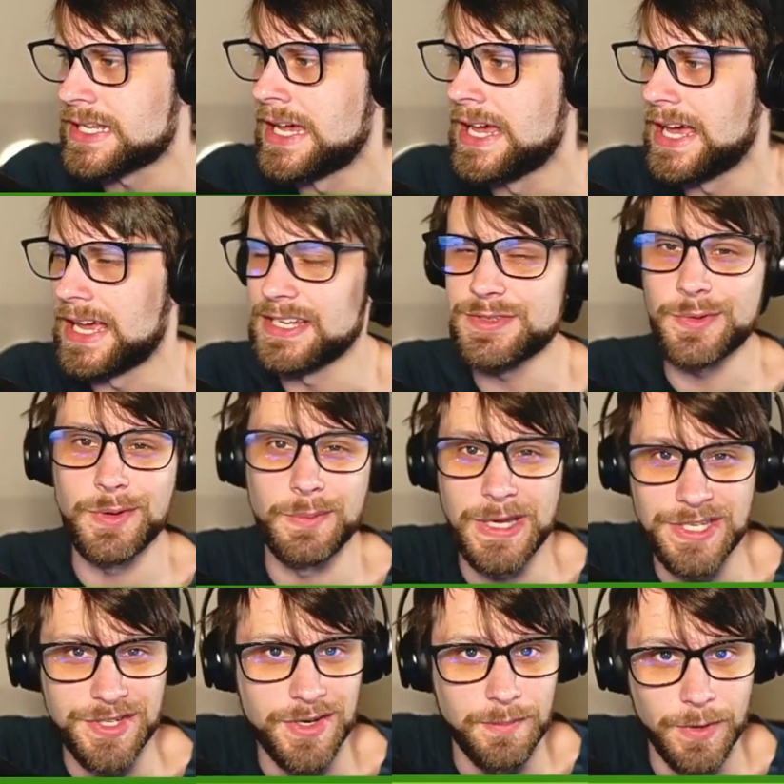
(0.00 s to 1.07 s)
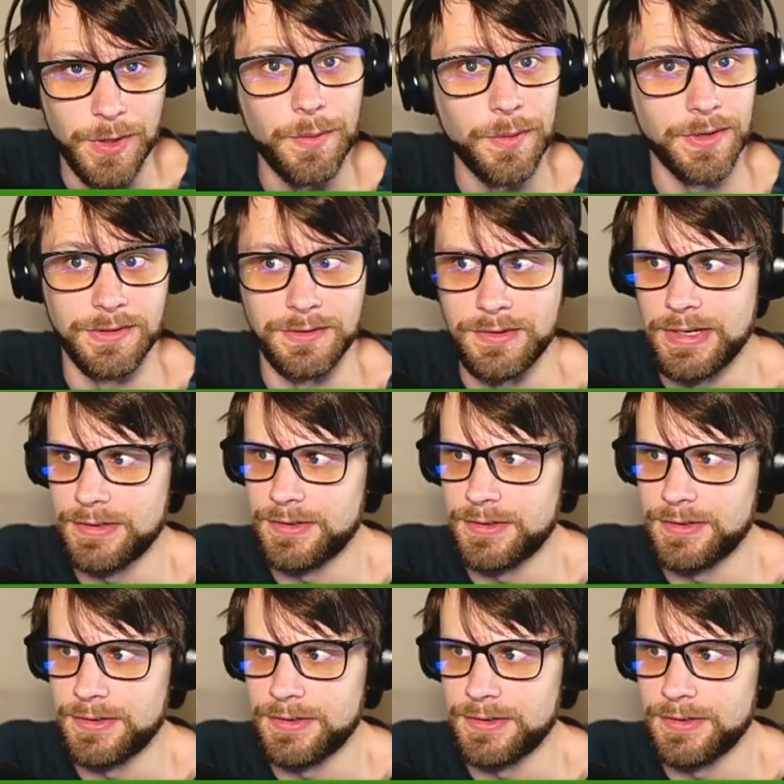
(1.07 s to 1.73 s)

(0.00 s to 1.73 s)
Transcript: I just want to make sure I'm going in the right